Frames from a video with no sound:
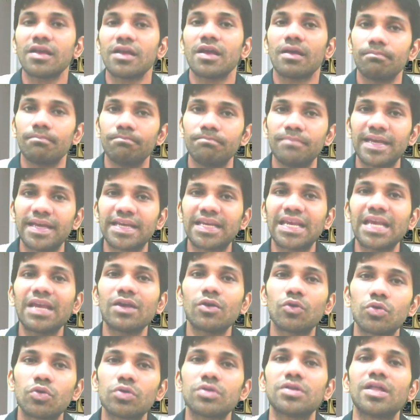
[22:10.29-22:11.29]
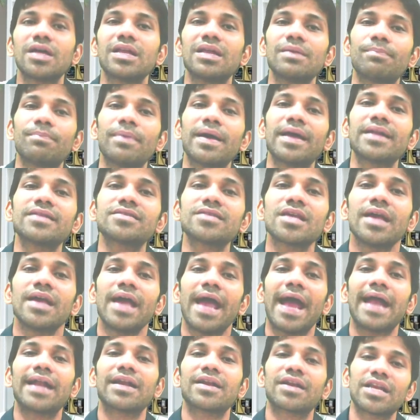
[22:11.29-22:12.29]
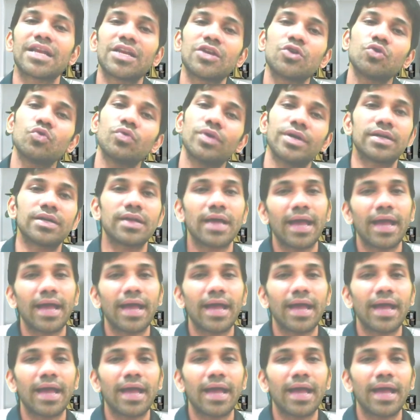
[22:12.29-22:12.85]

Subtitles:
making good the repairs and renew it